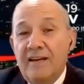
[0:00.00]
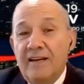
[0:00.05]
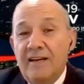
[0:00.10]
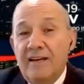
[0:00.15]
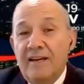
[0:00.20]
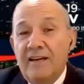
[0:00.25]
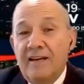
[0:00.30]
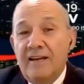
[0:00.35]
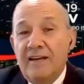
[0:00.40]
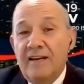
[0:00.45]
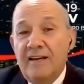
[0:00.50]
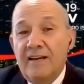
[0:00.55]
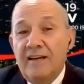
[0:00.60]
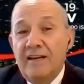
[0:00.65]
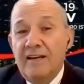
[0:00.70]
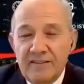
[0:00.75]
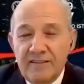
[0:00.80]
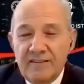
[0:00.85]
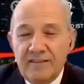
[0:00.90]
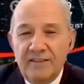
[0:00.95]
and
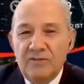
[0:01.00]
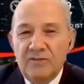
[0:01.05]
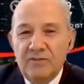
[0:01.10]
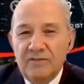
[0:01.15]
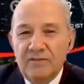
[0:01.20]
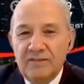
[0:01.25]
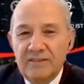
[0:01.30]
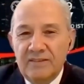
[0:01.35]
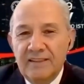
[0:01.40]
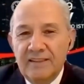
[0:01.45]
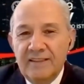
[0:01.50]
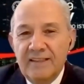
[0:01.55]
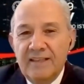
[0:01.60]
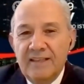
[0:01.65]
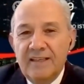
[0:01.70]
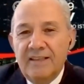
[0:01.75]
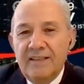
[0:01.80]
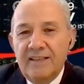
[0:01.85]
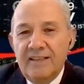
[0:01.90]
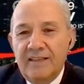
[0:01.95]
organizations,
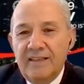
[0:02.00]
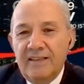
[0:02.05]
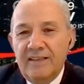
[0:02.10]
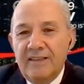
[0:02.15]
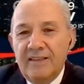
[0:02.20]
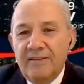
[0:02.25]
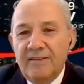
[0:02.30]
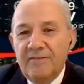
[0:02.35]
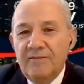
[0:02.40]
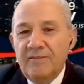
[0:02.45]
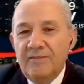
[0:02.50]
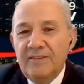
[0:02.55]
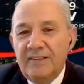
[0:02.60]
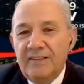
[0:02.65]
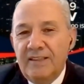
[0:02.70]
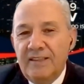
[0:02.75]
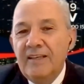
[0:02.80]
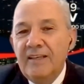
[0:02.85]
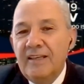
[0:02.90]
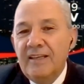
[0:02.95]

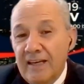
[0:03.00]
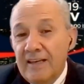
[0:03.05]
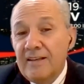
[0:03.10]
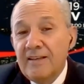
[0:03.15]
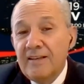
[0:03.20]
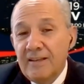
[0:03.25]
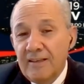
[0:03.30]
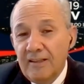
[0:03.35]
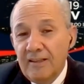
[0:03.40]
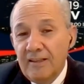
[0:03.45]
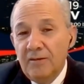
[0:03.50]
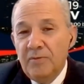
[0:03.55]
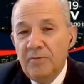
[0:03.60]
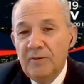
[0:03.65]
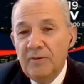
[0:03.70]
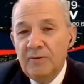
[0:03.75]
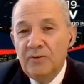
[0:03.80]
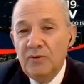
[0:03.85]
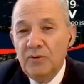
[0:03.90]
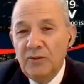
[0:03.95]
they can
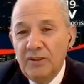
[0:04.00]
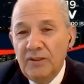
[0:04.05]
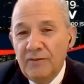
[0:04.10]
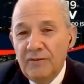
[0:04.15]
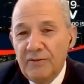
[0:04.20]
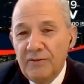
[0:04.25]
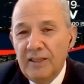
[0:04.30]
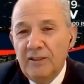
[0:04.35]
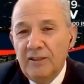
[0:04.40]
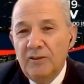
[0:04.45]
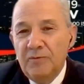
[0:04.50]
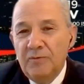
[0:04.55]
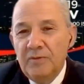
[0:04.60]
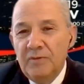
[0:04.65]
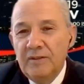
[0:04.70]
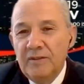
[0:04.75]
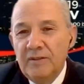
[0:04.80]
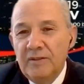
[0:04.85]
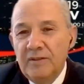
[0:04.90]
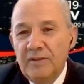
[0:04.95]
help to
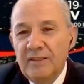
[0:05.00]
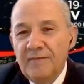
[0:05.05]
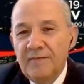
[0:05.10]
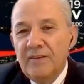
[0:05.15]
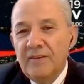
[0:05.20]
develop